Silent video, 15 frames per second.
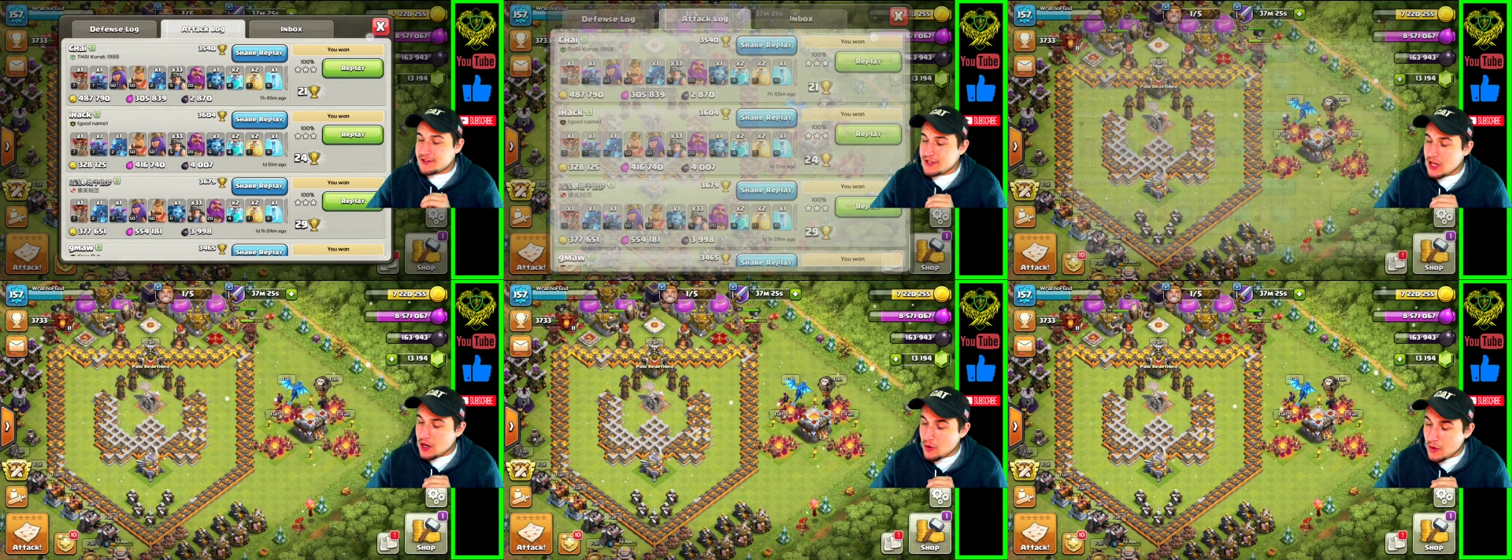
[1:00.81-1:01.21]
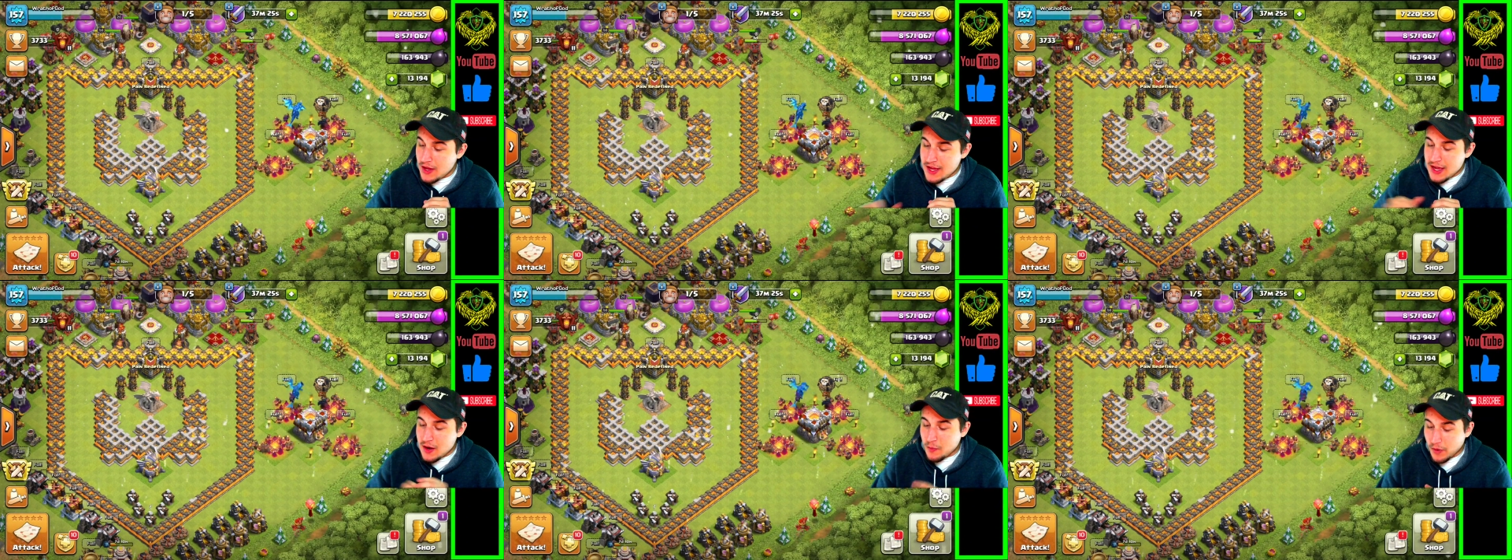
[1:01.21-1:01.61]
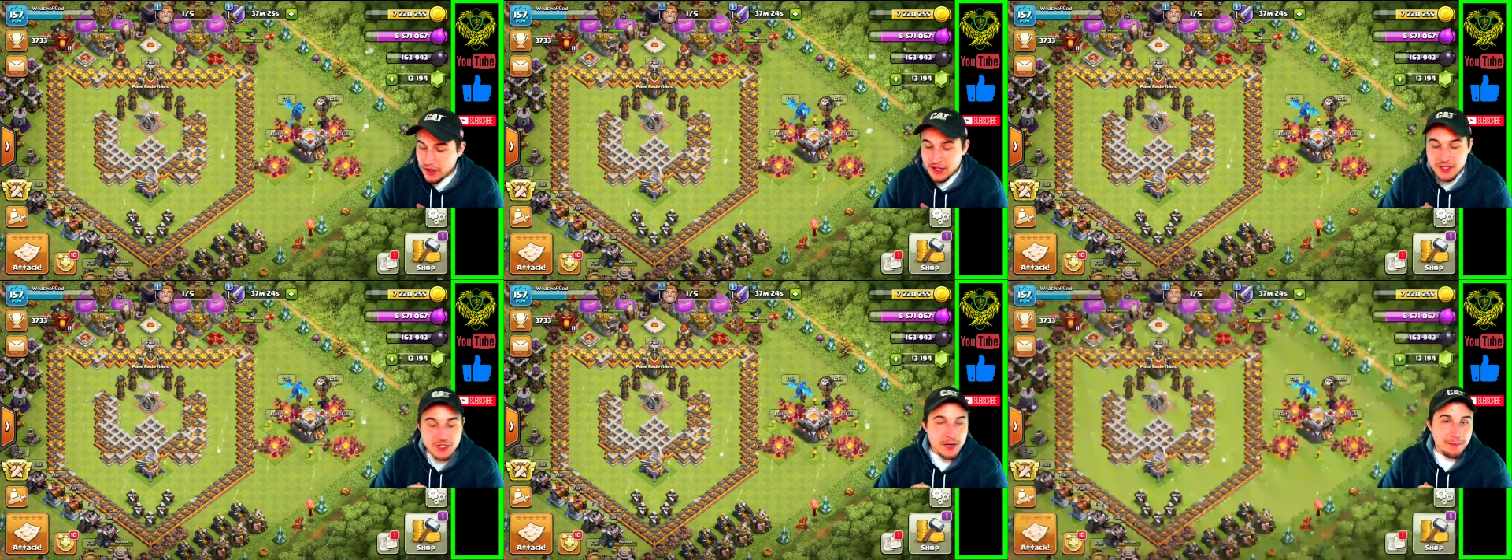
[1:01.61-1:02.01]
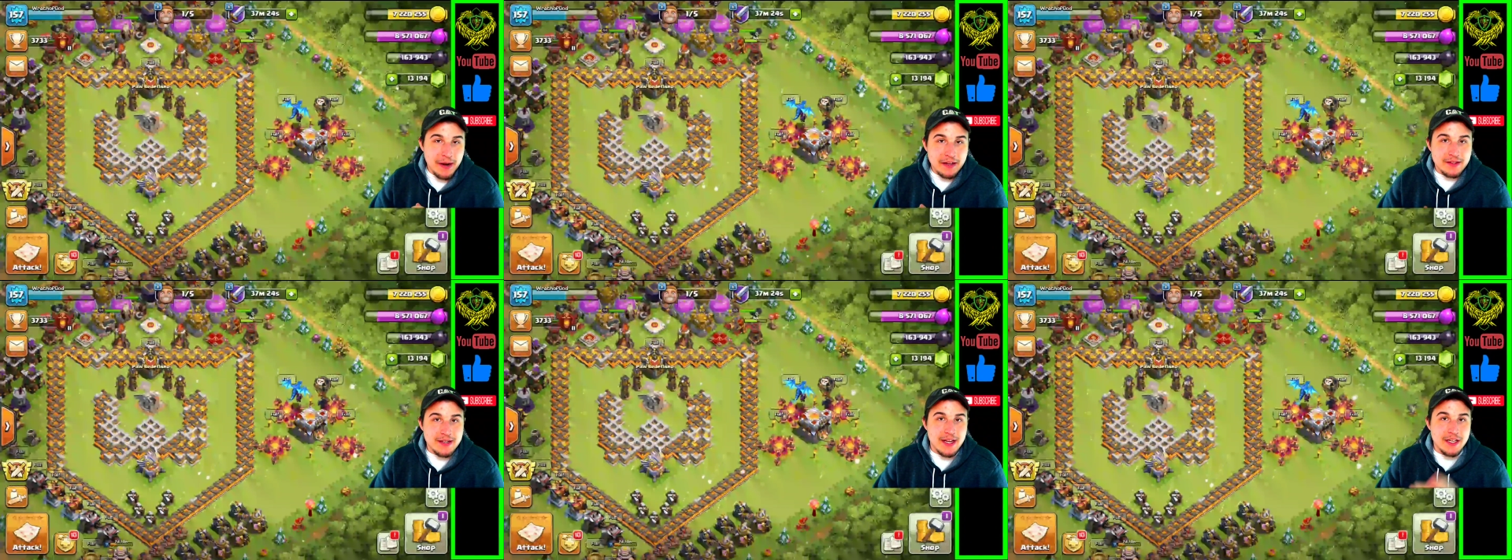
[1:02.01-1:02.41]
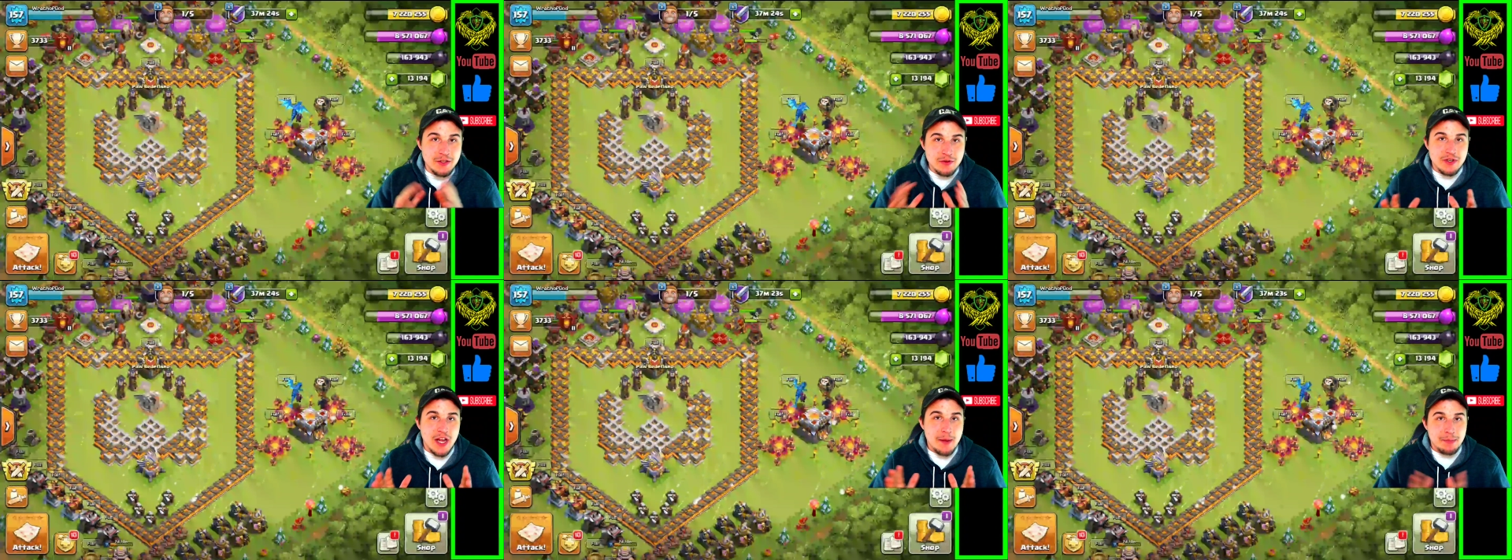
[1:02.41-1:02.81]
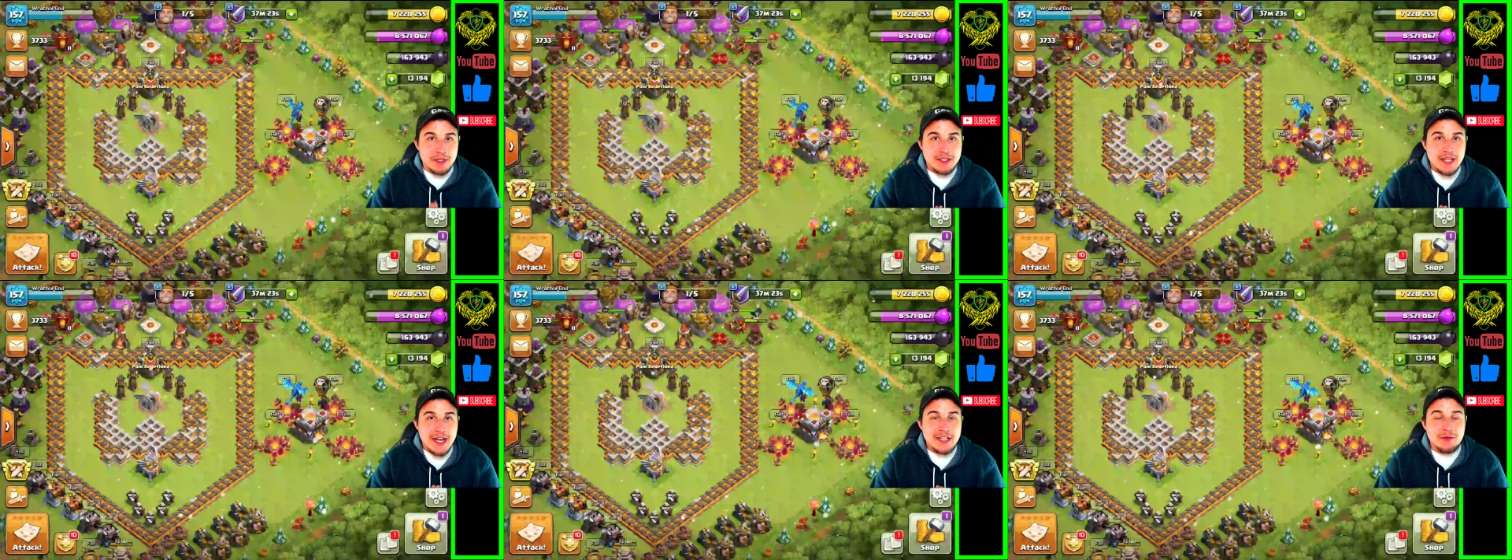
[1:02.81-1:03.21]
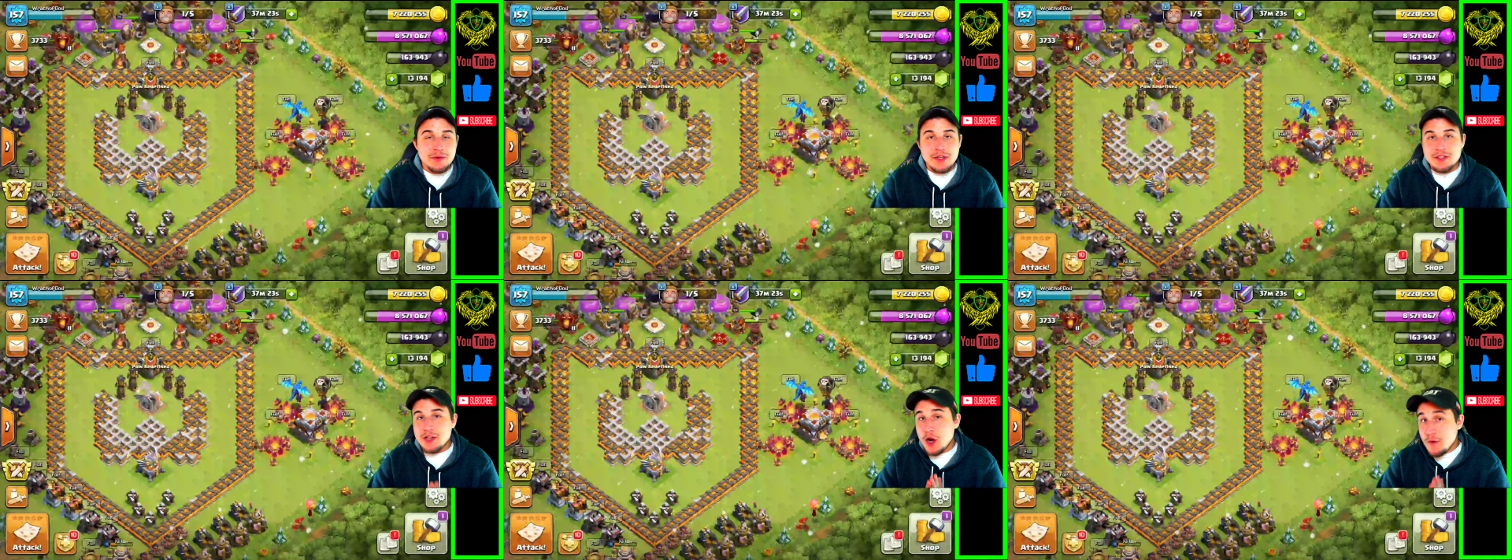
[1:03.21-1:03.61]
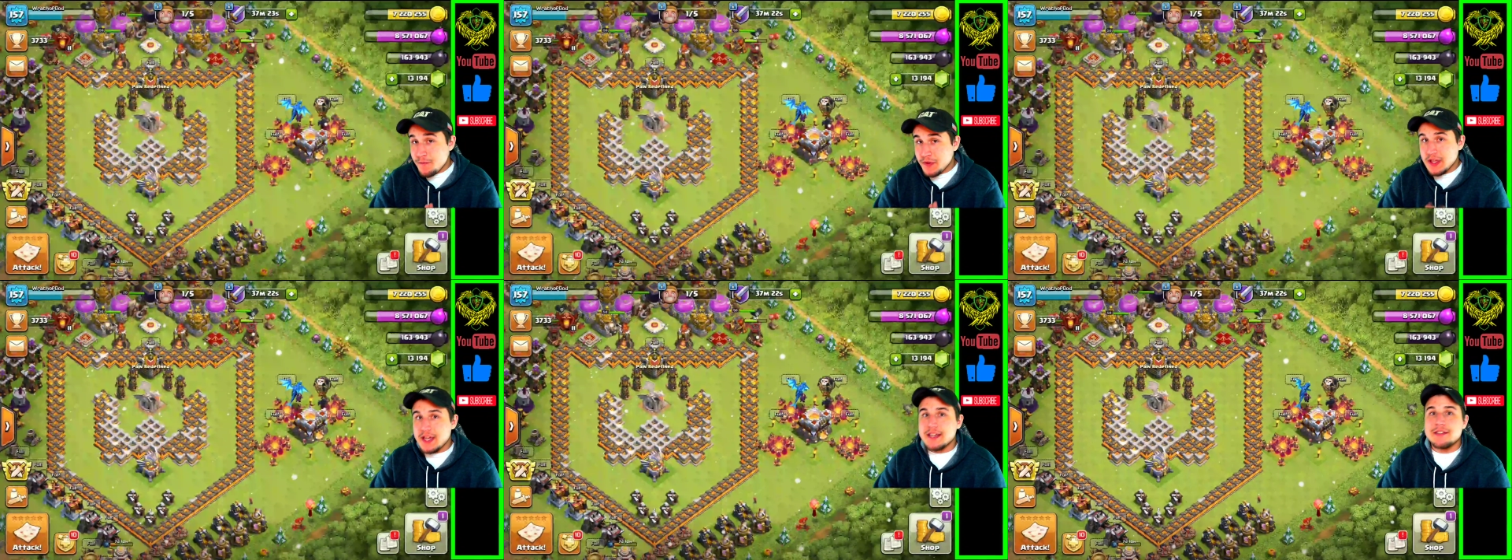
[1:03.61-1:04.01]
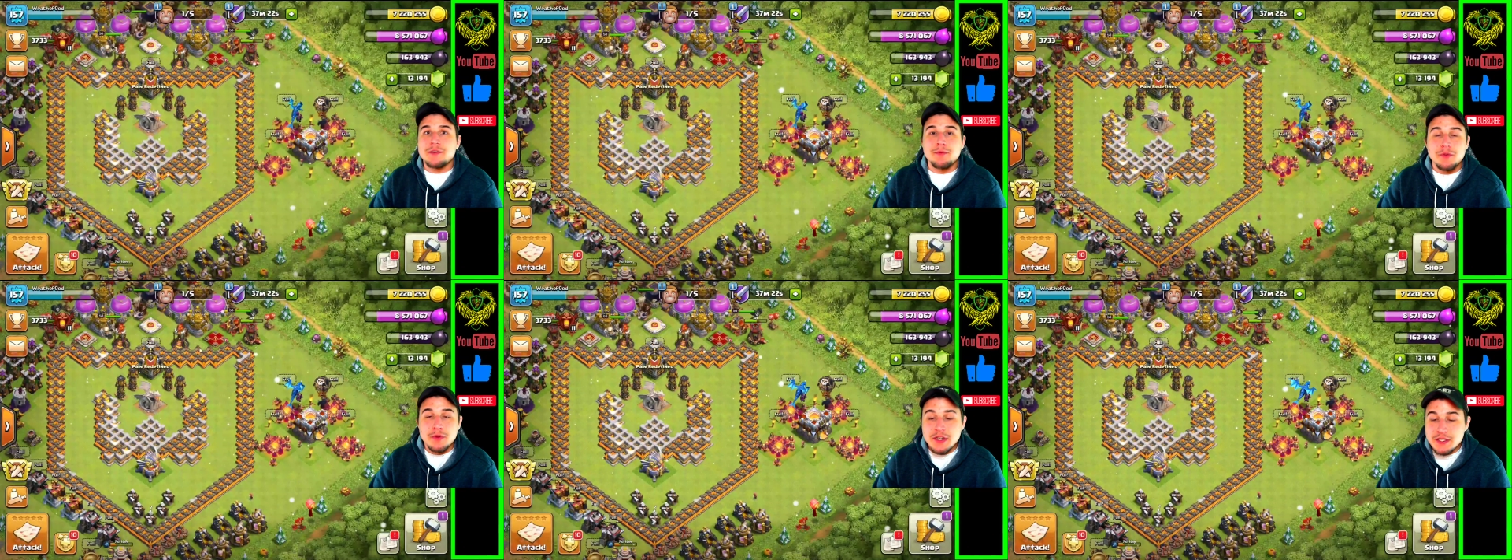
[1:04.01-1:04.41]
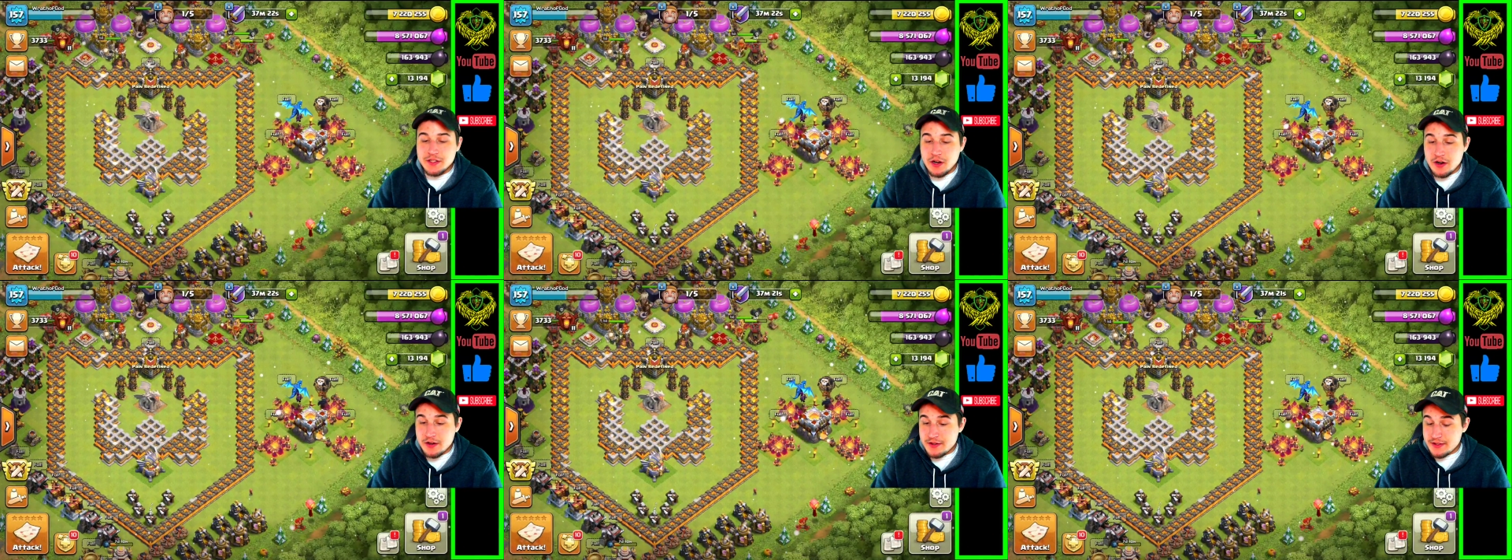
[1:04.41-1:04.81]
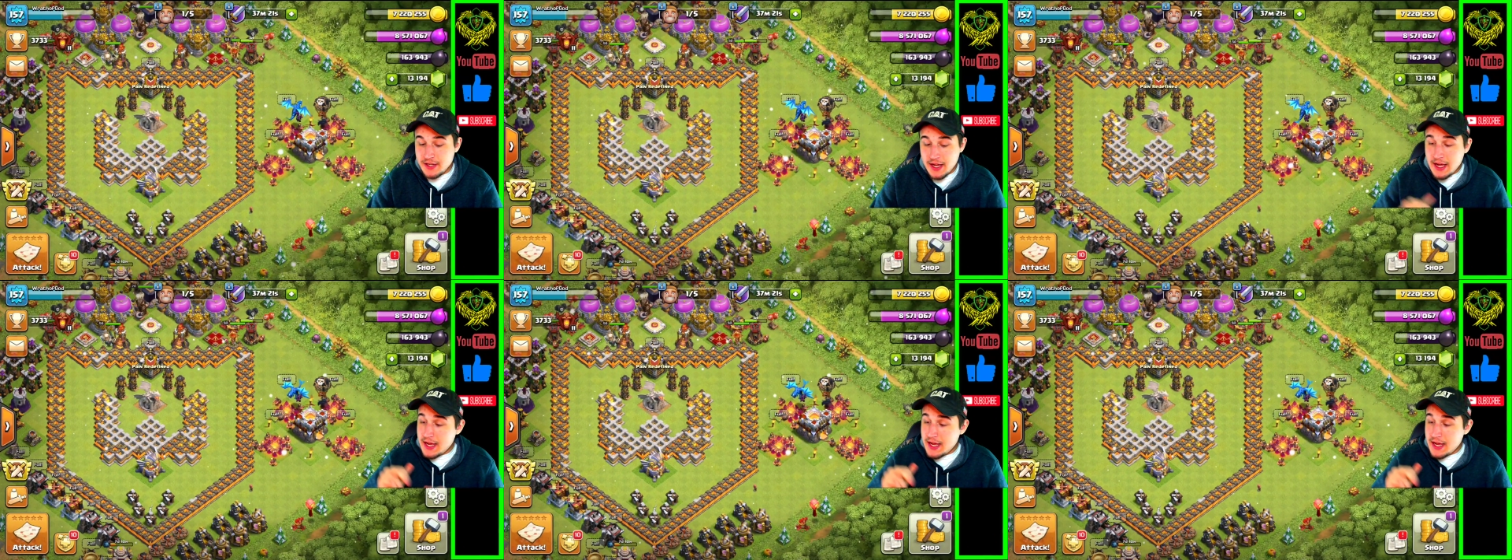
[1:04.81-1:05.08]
So we're going to jump out today, do a couple attacks with this, hopefully get some 3-stars.